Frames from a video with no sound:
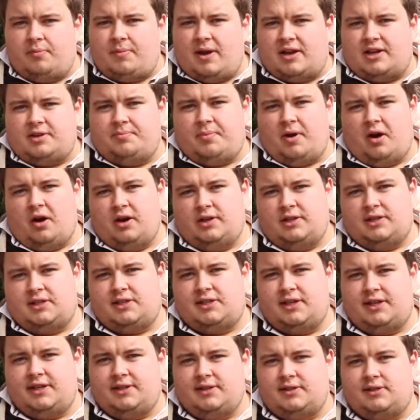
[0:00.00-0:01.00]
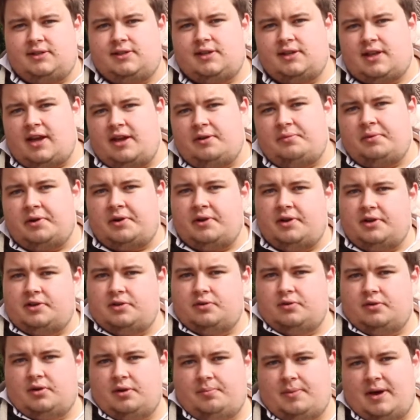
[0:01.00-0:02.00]
back to Behind the Scenes. Today we're going to
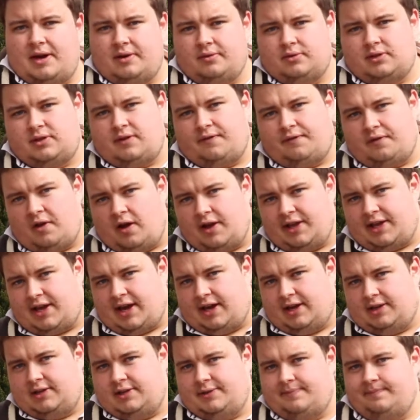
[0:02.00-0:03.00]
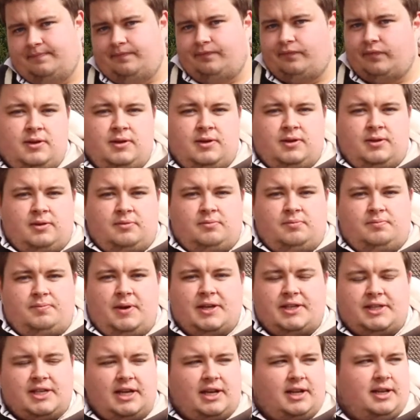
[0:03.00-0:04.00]
talk about Flycat.
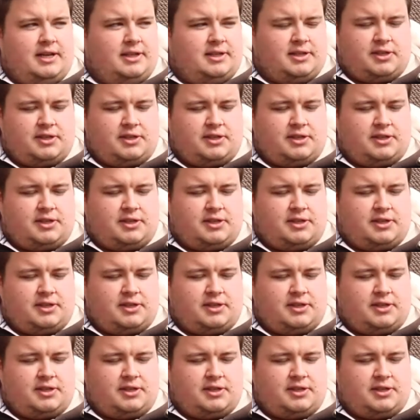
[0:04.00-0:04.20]
Basically the